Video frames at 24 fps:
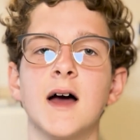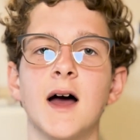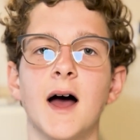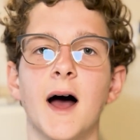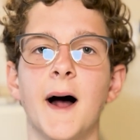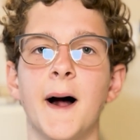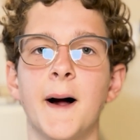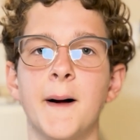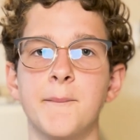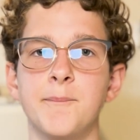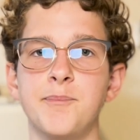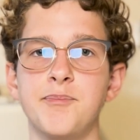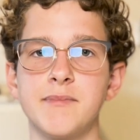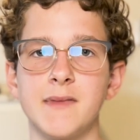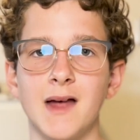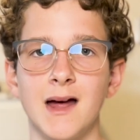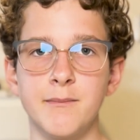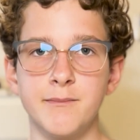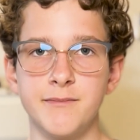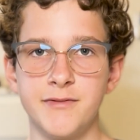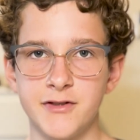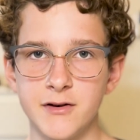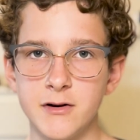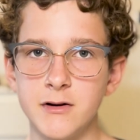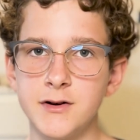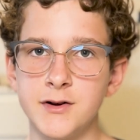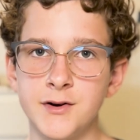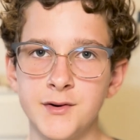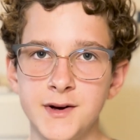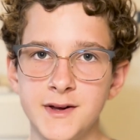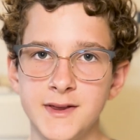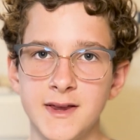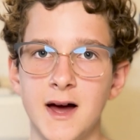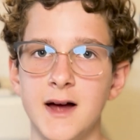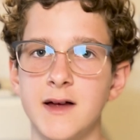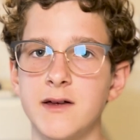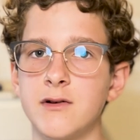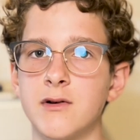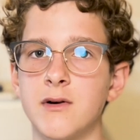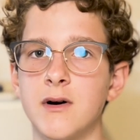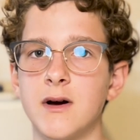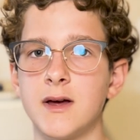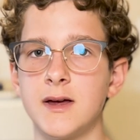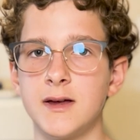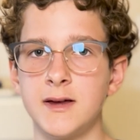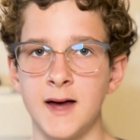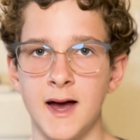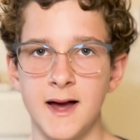And through doing that, you'll
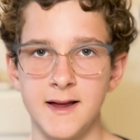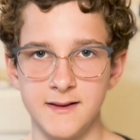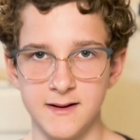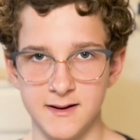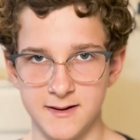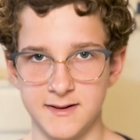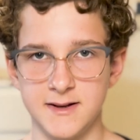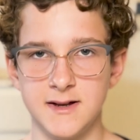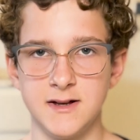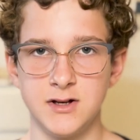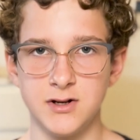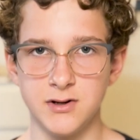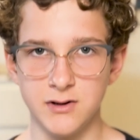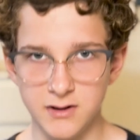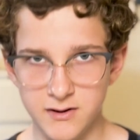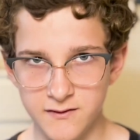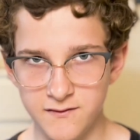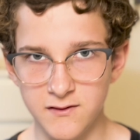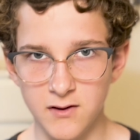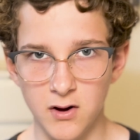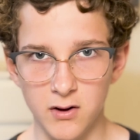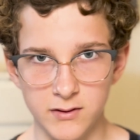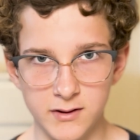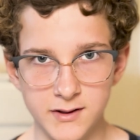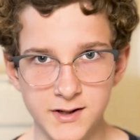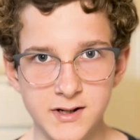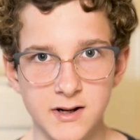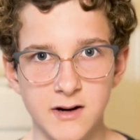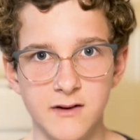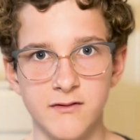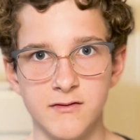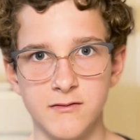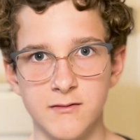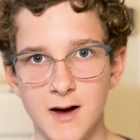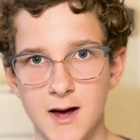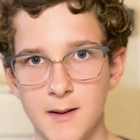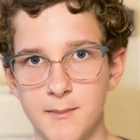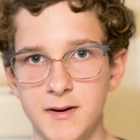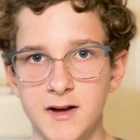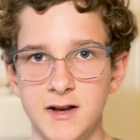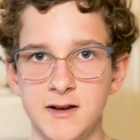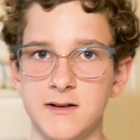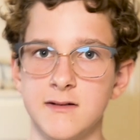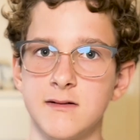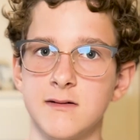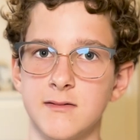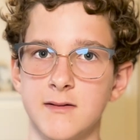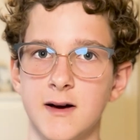gain this intuitive knowledge of where
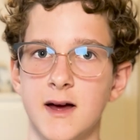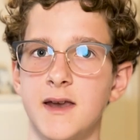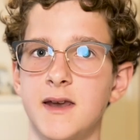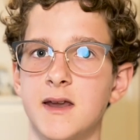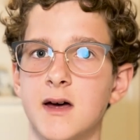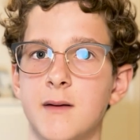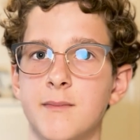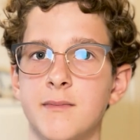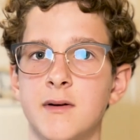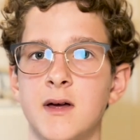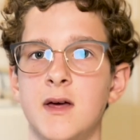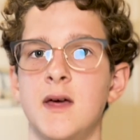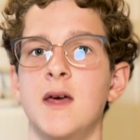pieces will end up.